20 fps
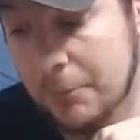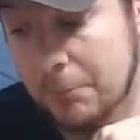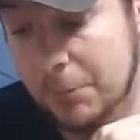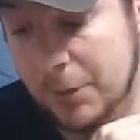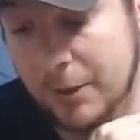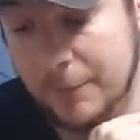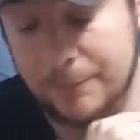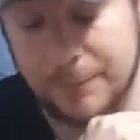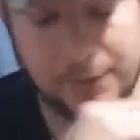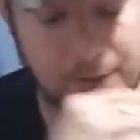
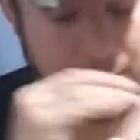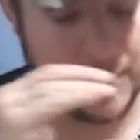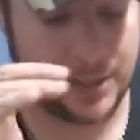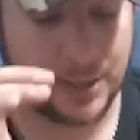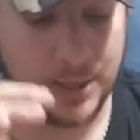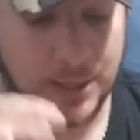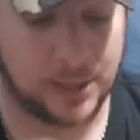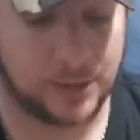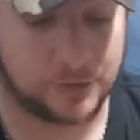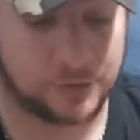But
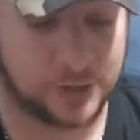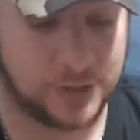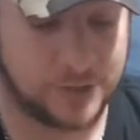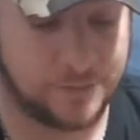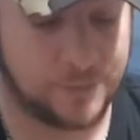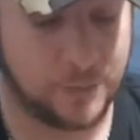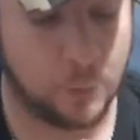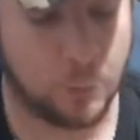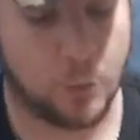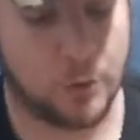like I say,
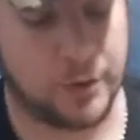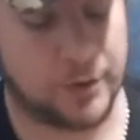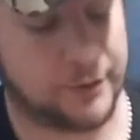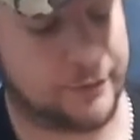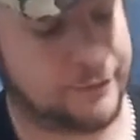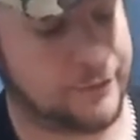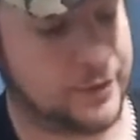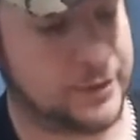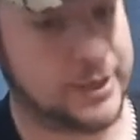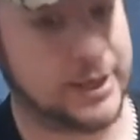if you want to
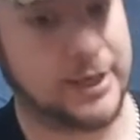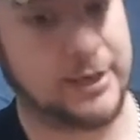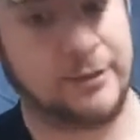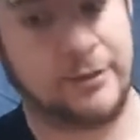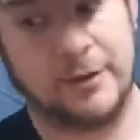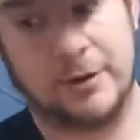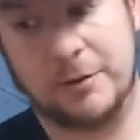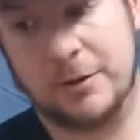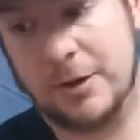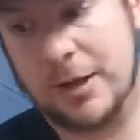find
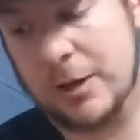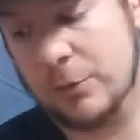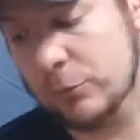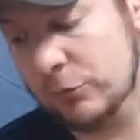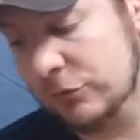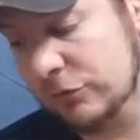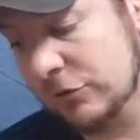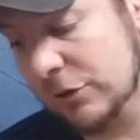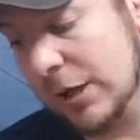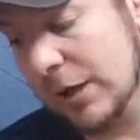anything
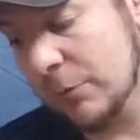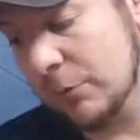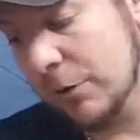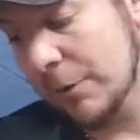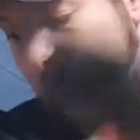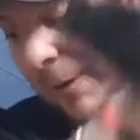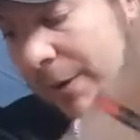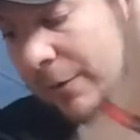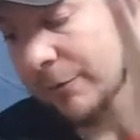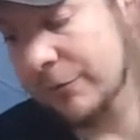else out
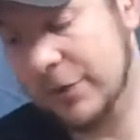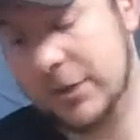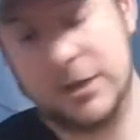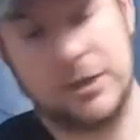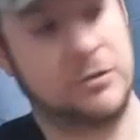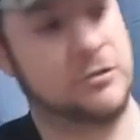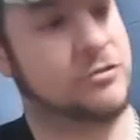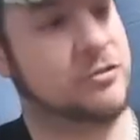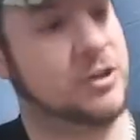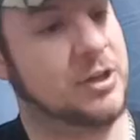about
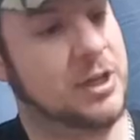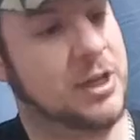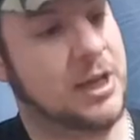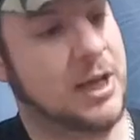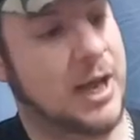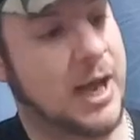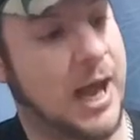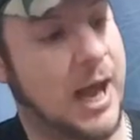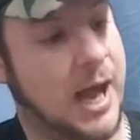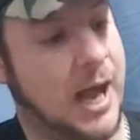these,
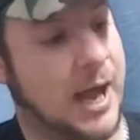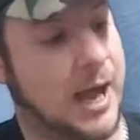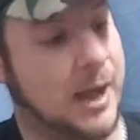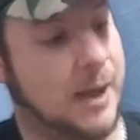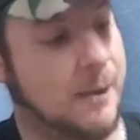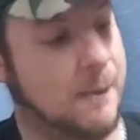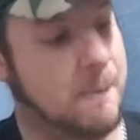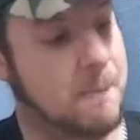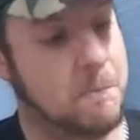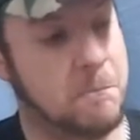
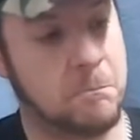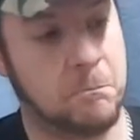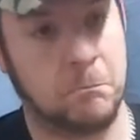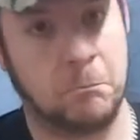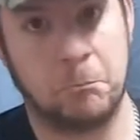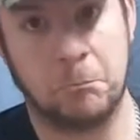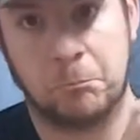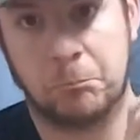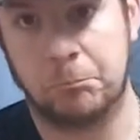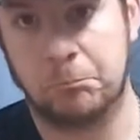
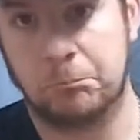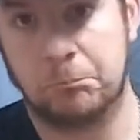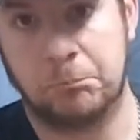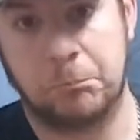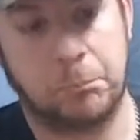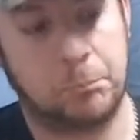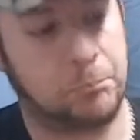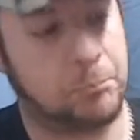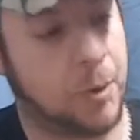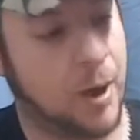um,
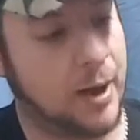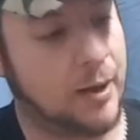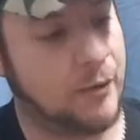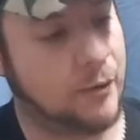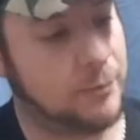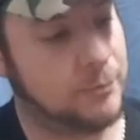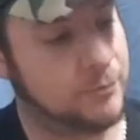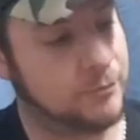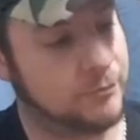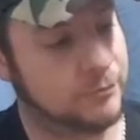buy
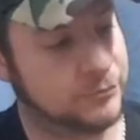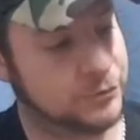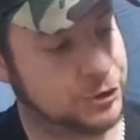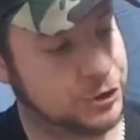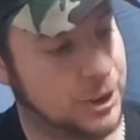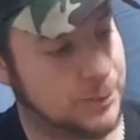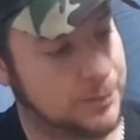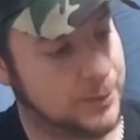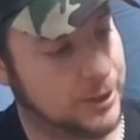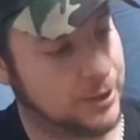them,
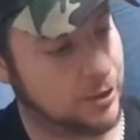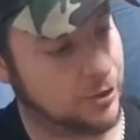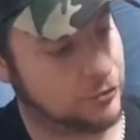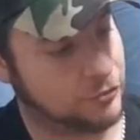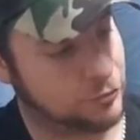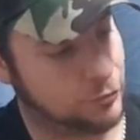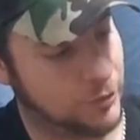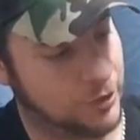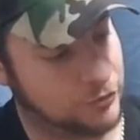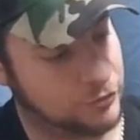shipping
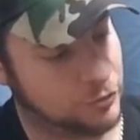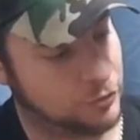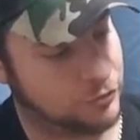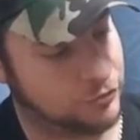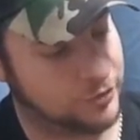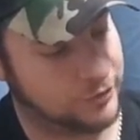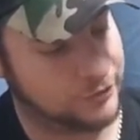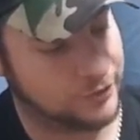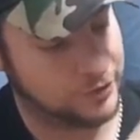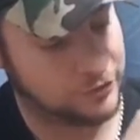costs, all that sort of
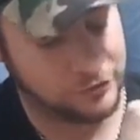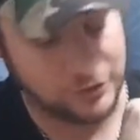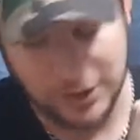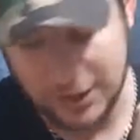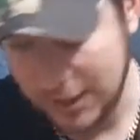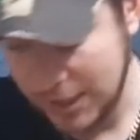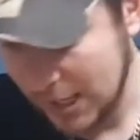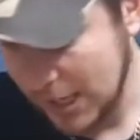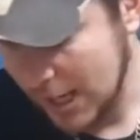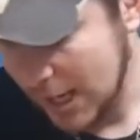stuff, like I
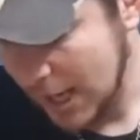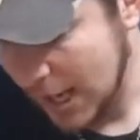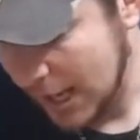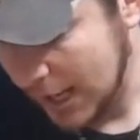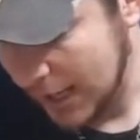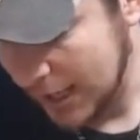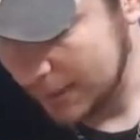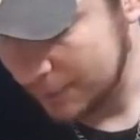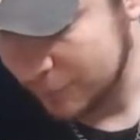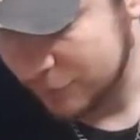say,
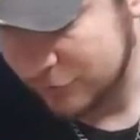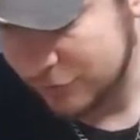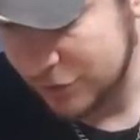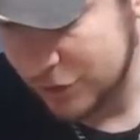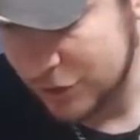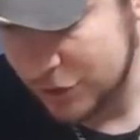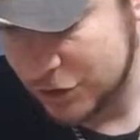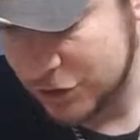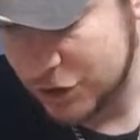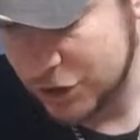um,
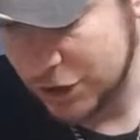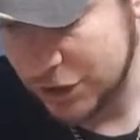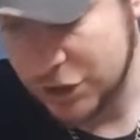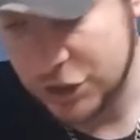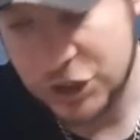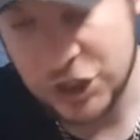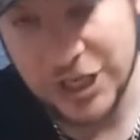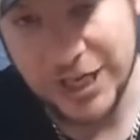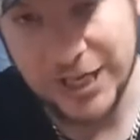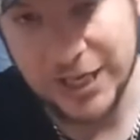search
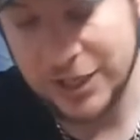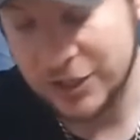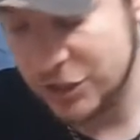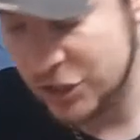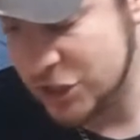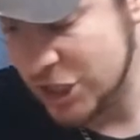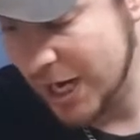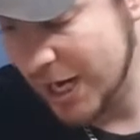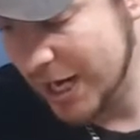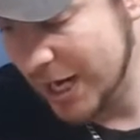Jing,
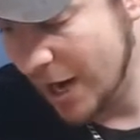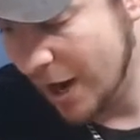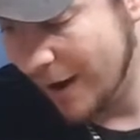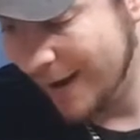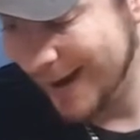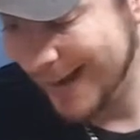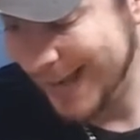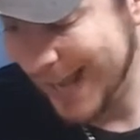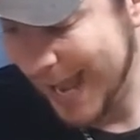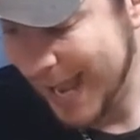
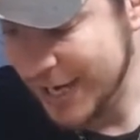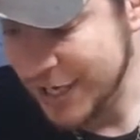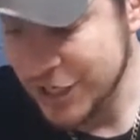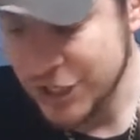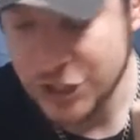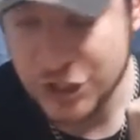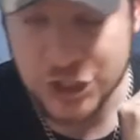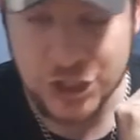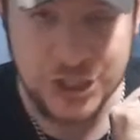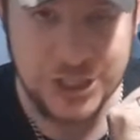
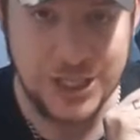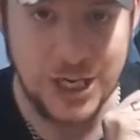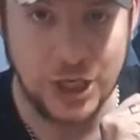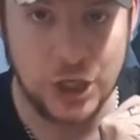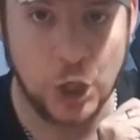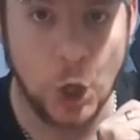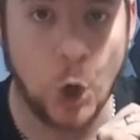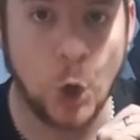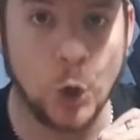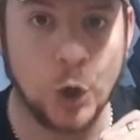J-I-N-G,
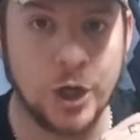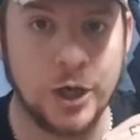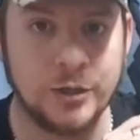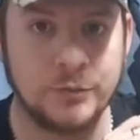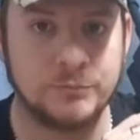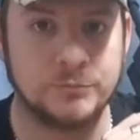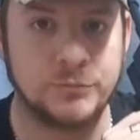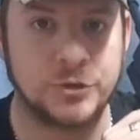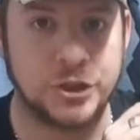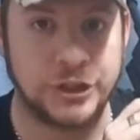Gong,
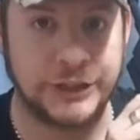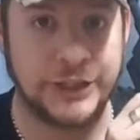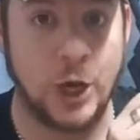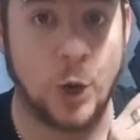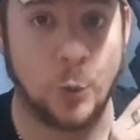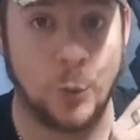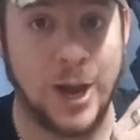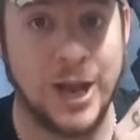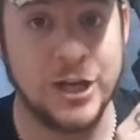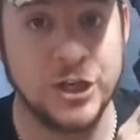
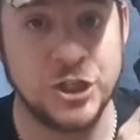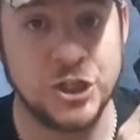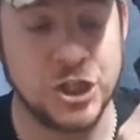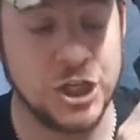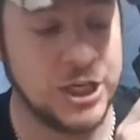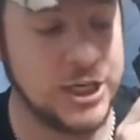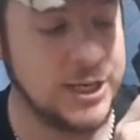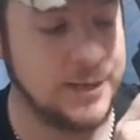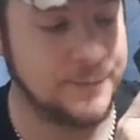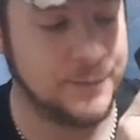
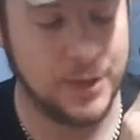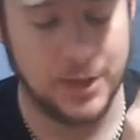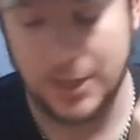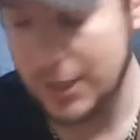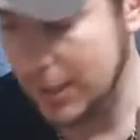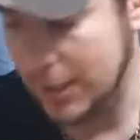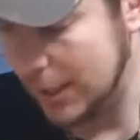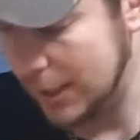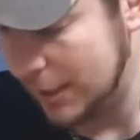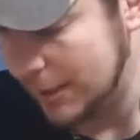G-O-N-G,
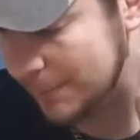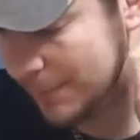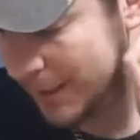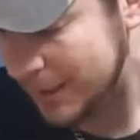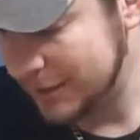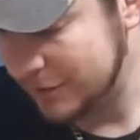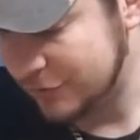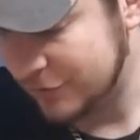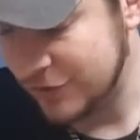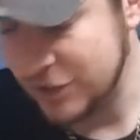um,
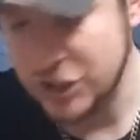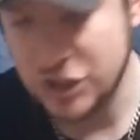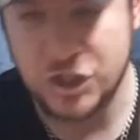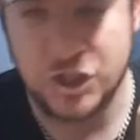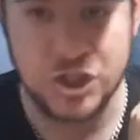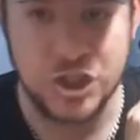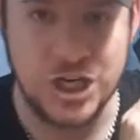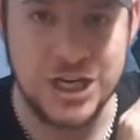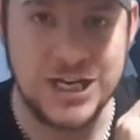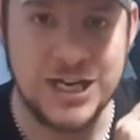and it's the
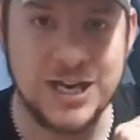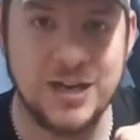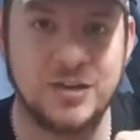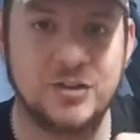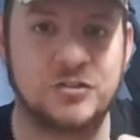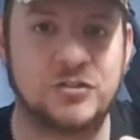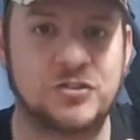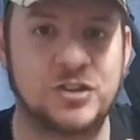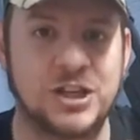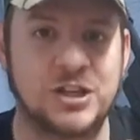
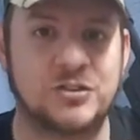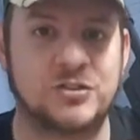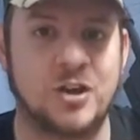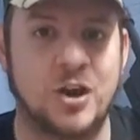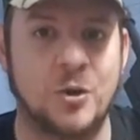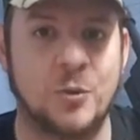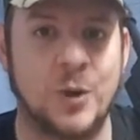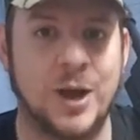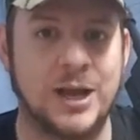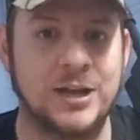
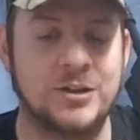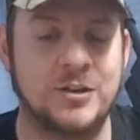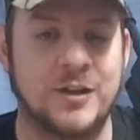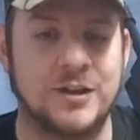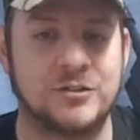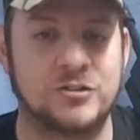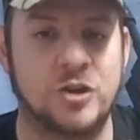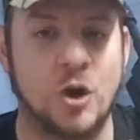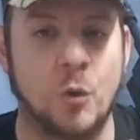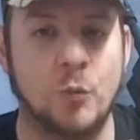G608,
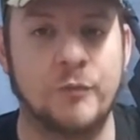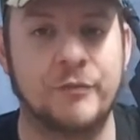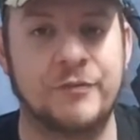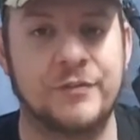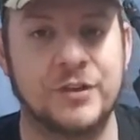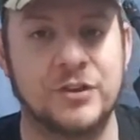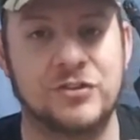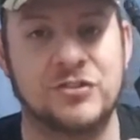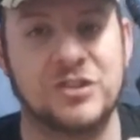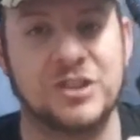that's
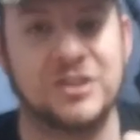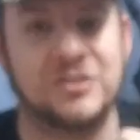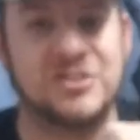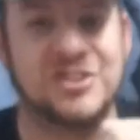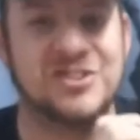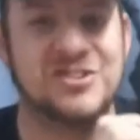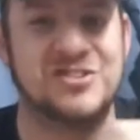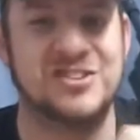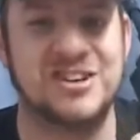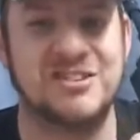Golf
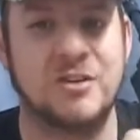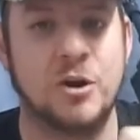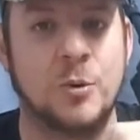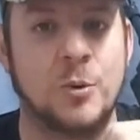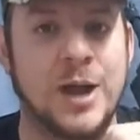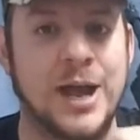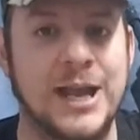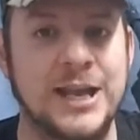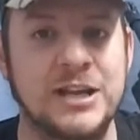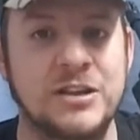
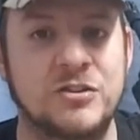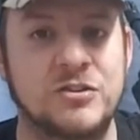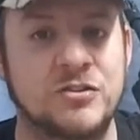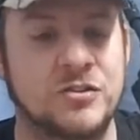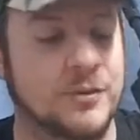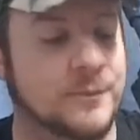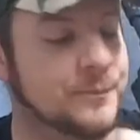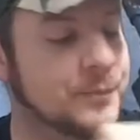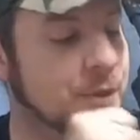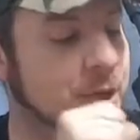
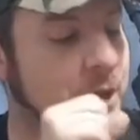608.